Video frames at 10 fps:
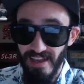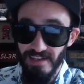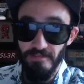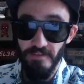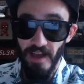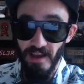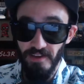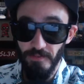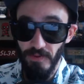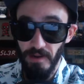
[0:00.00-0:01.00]
And if
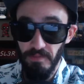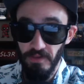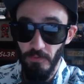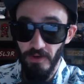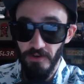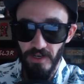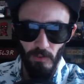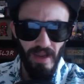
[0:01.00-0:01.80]
not, you're probably wondering,